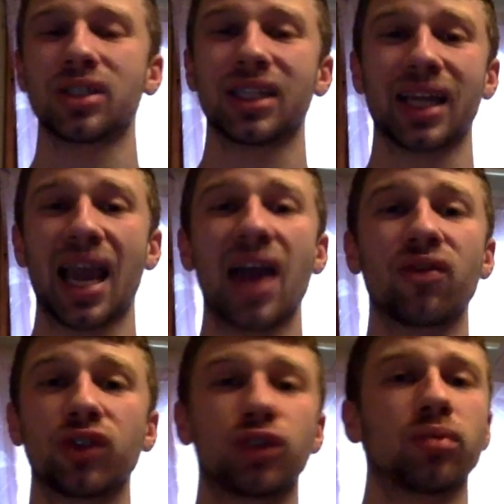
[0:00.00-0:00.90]
is like
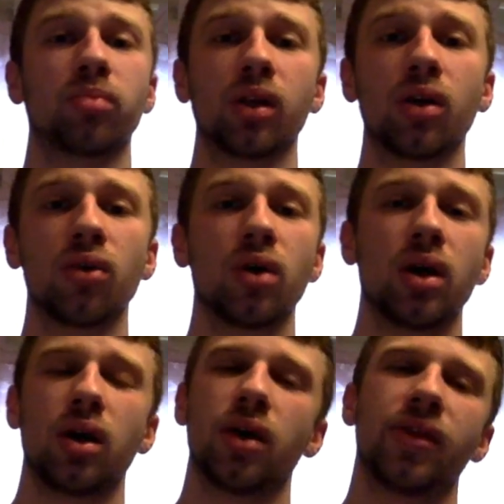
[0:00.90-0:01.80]
average or below,
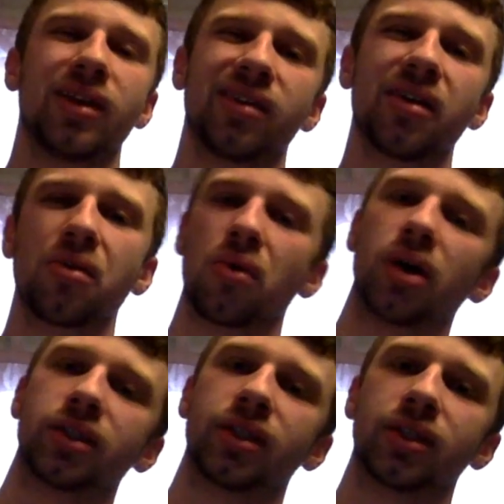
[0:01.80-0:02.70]
then don't
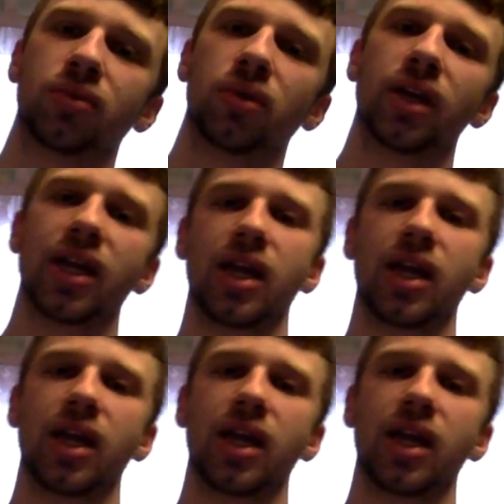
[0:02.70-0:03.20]
watch this one.